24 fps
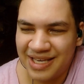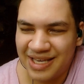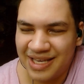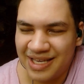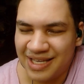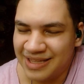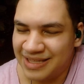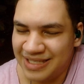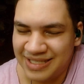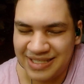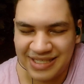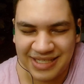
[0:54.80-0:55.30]

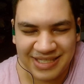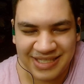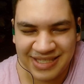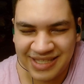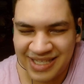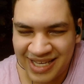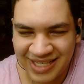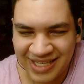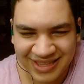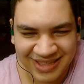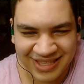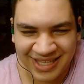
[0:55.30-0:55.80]
this is
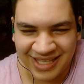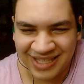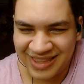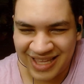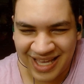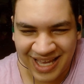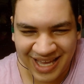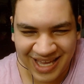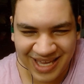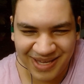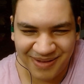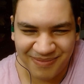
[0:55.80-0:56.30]
not the
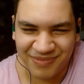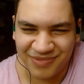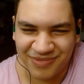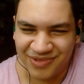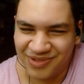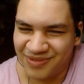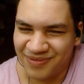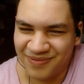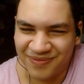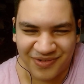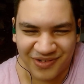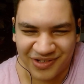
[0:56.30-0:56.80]
time
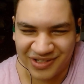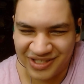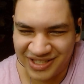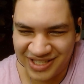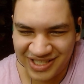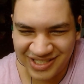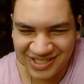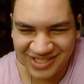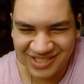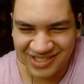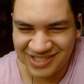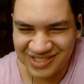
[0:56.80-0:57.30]
for
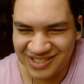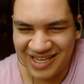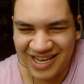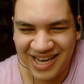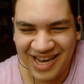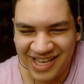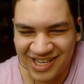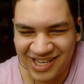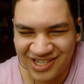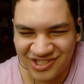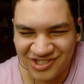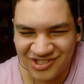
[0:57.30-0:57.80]
this
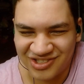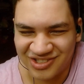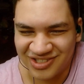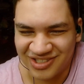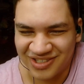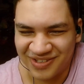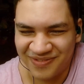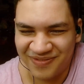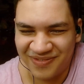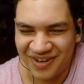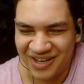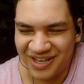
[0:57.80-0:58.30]

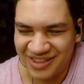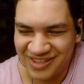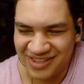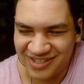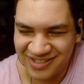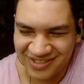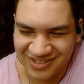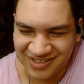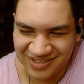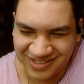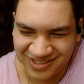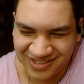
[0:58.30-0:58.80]
lecture,
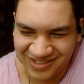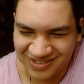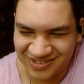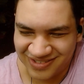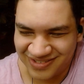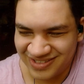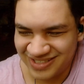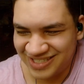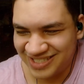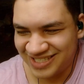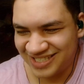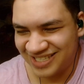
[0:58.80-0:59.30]
father, you
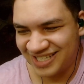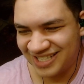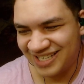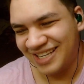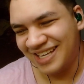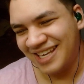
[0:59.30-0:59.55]
know, it's,